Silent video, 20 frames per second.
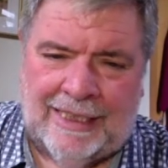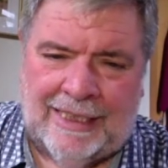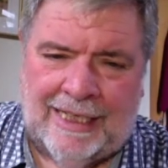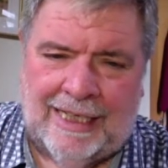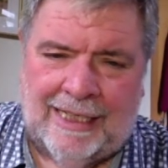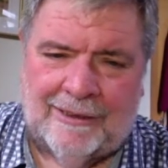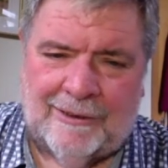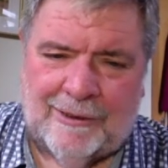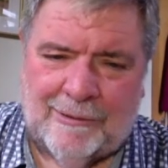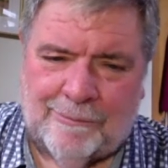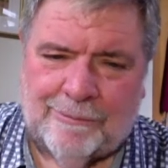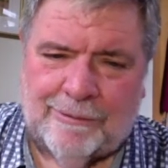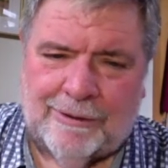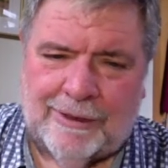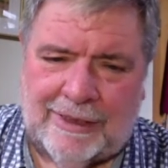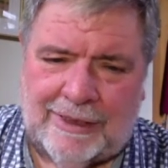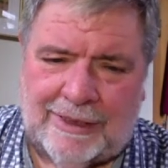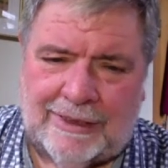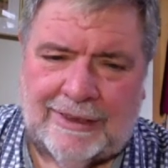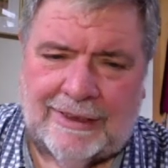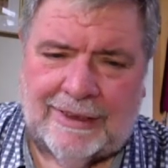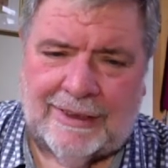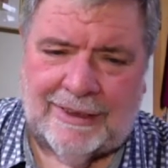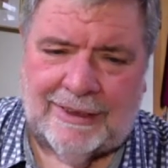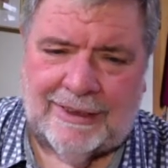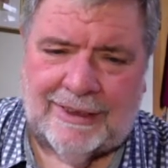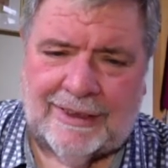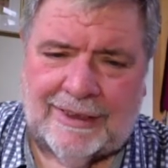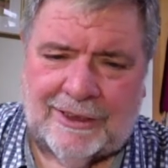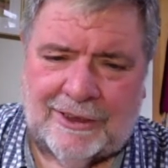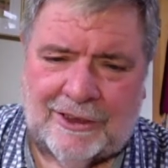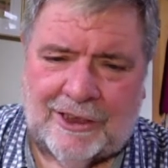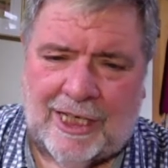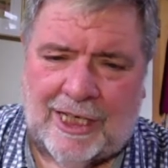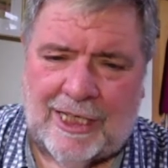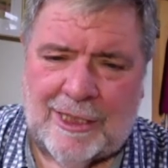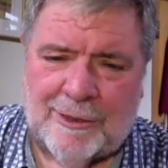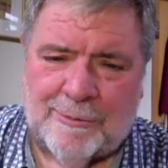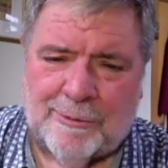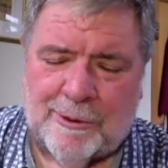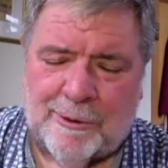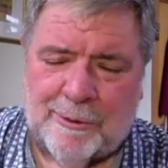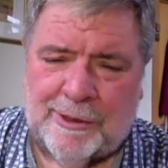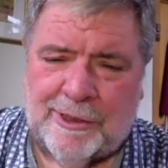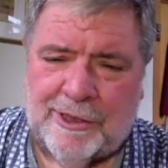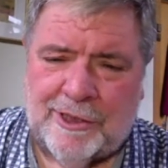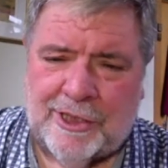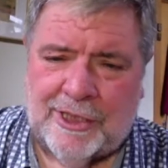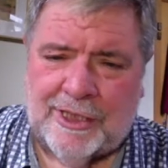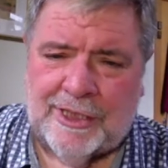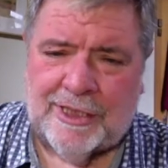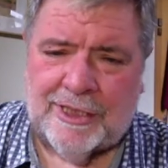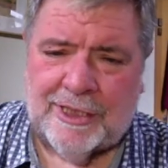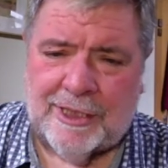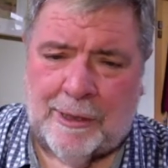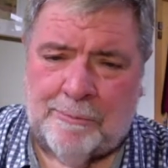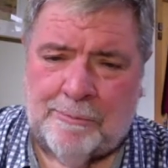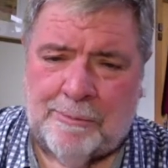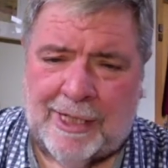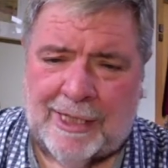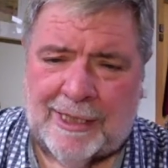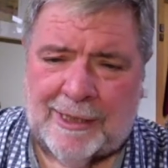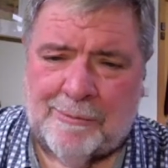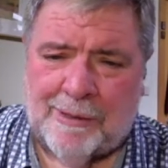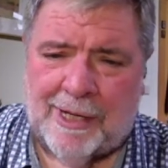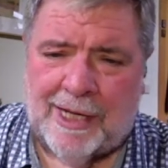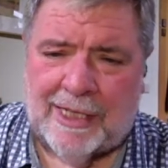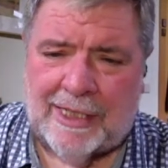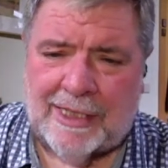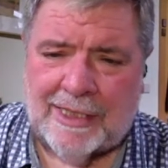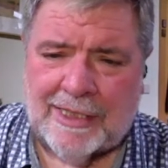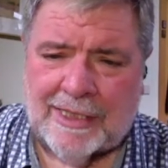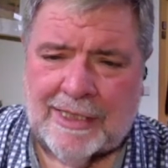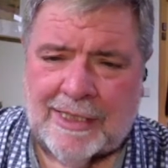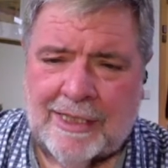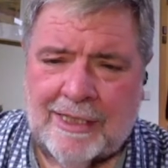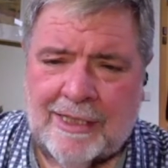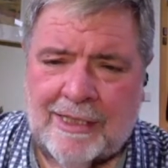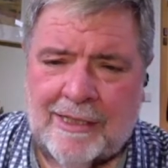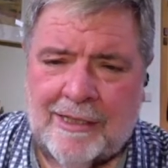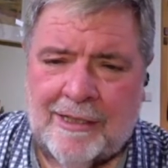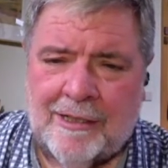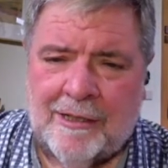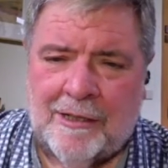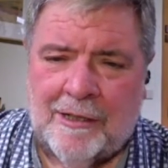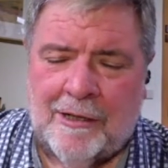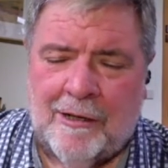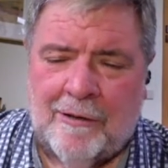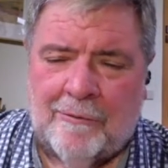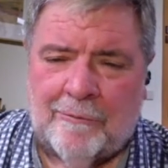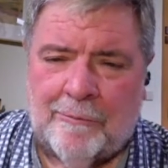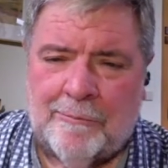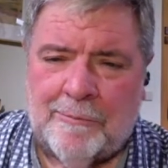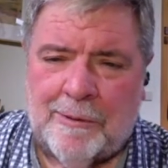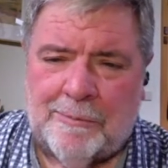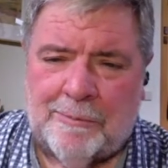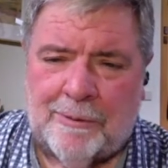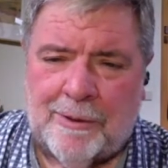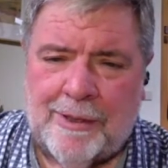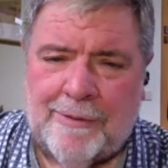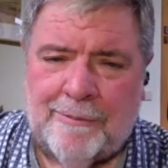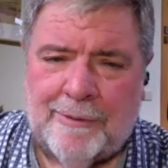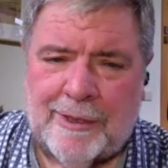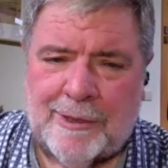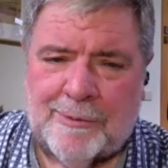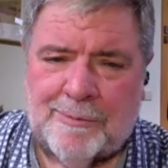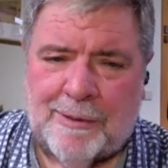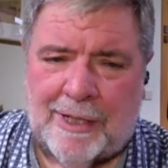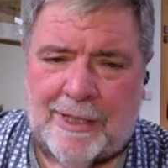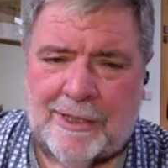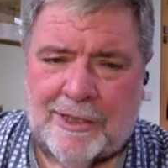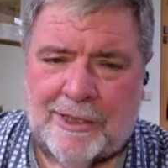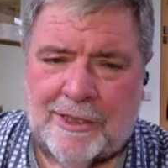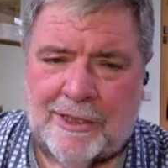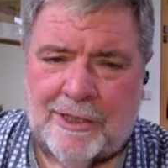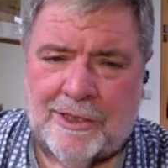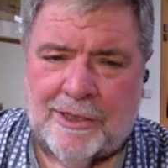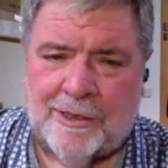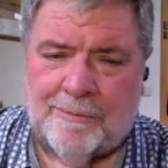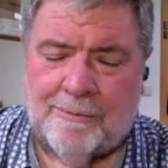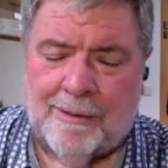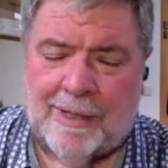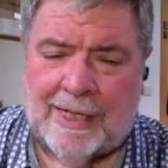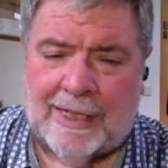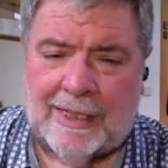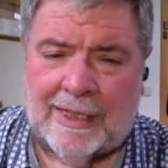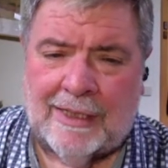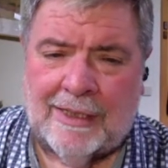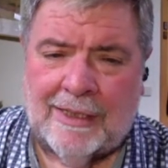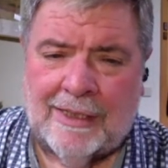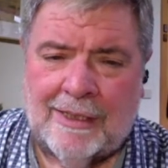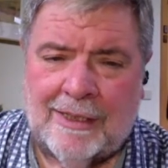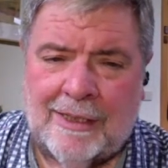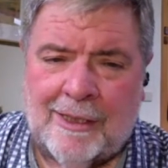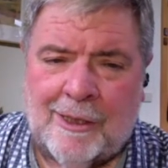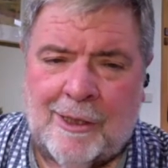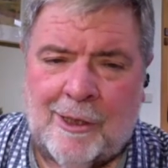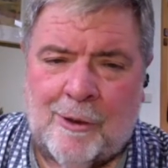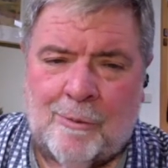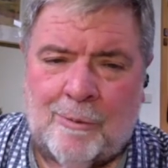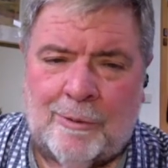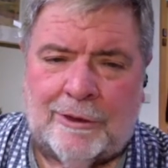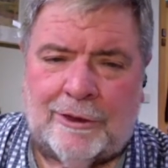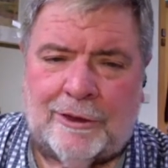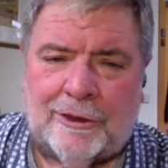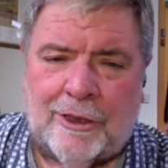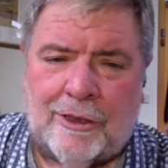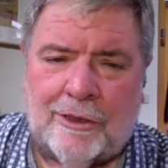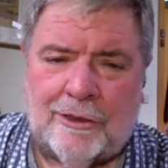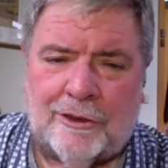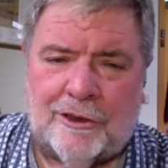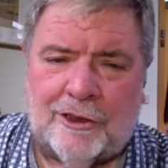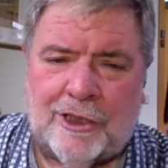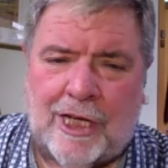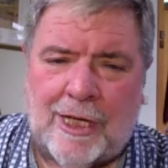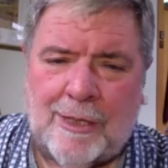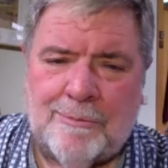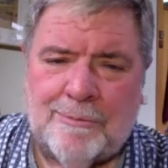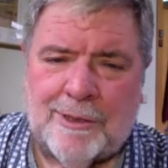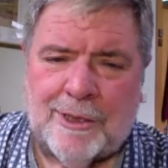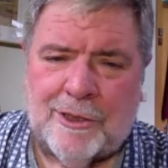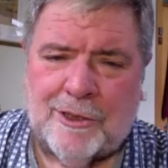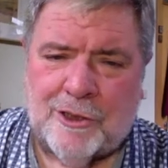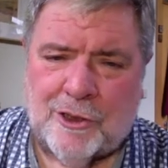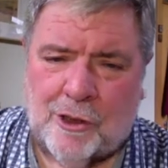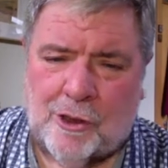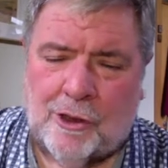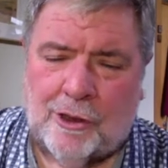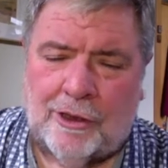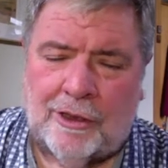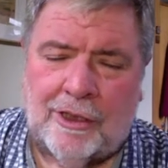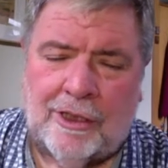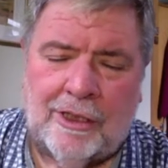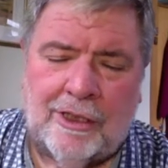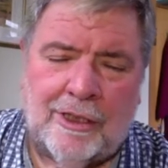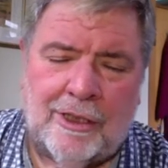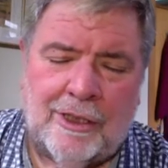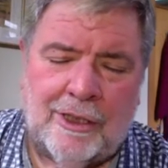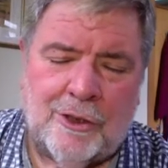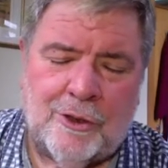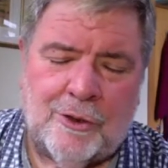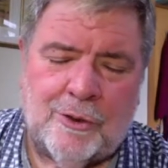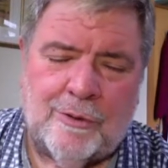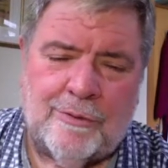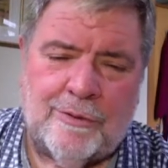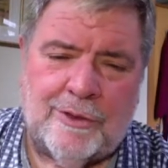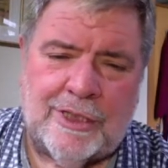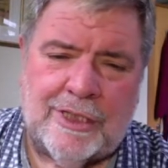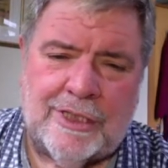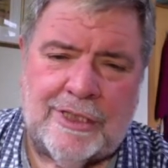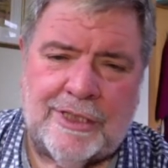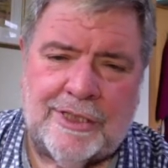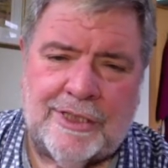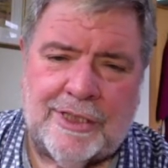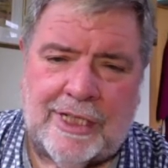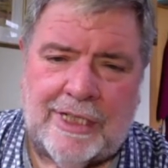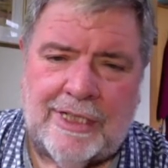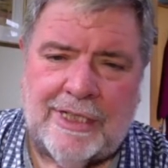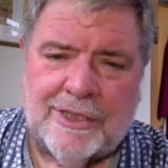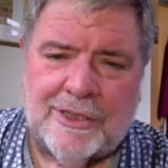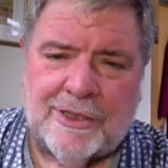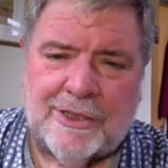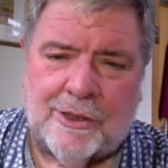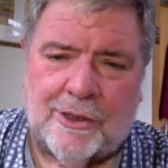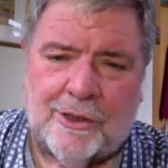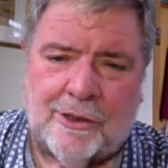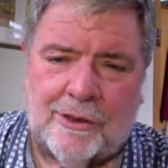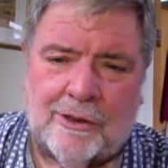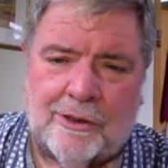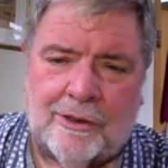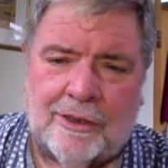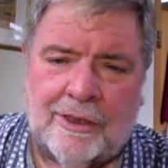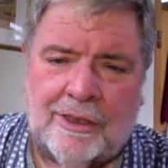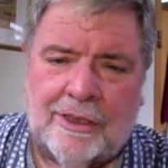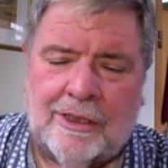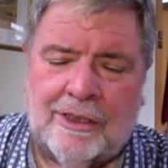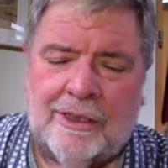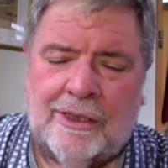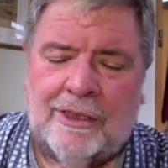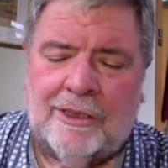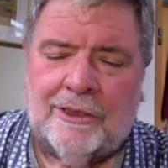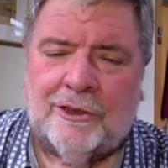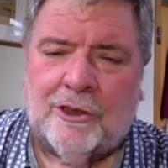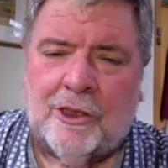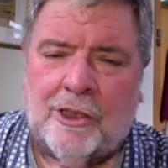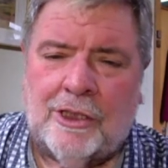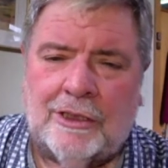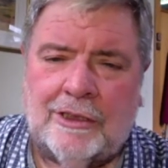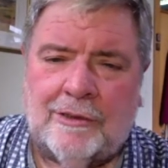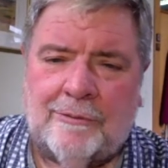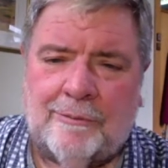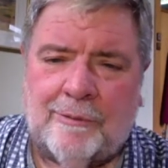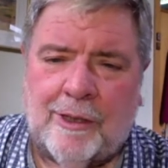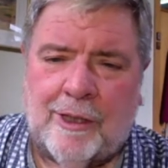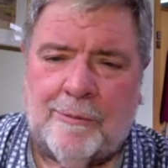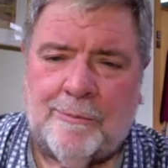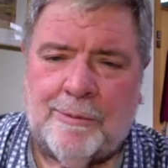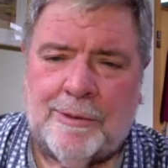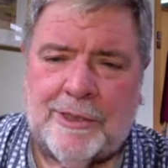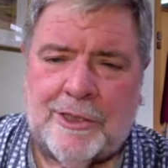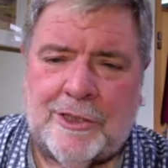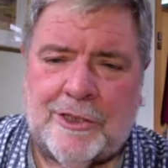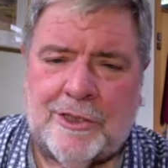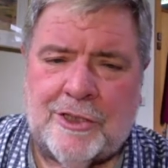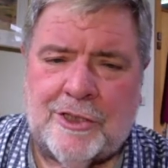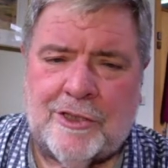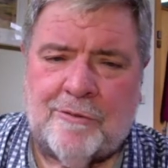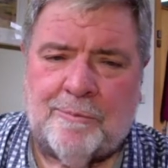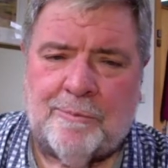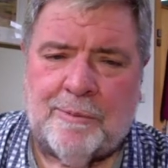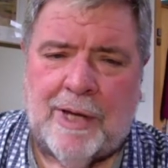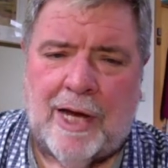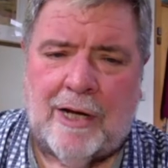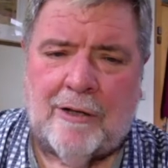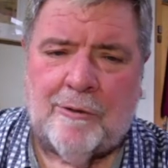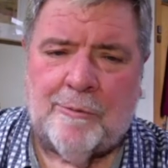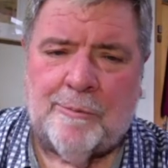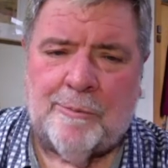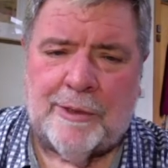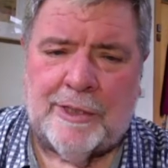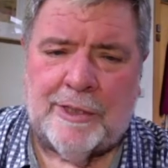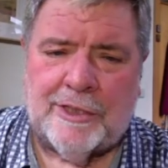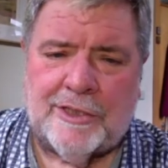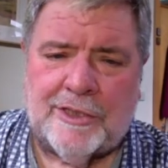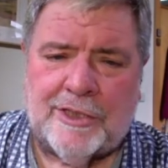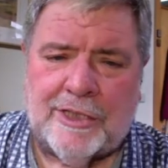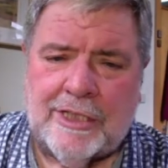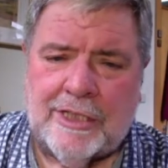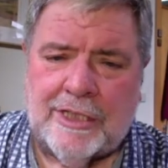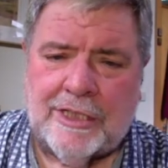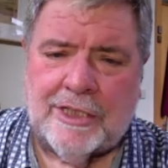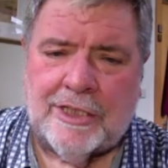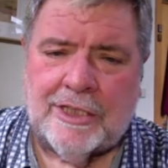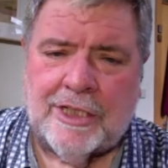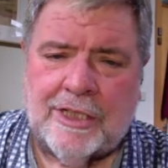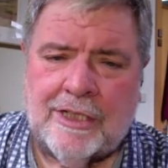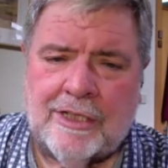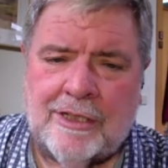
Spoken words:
How different is this exchange between Jesus and Bartimaeus from the previous passage in Mark, which shows James and John, two of Jesus' inner circle, trying to find positions of power and prestige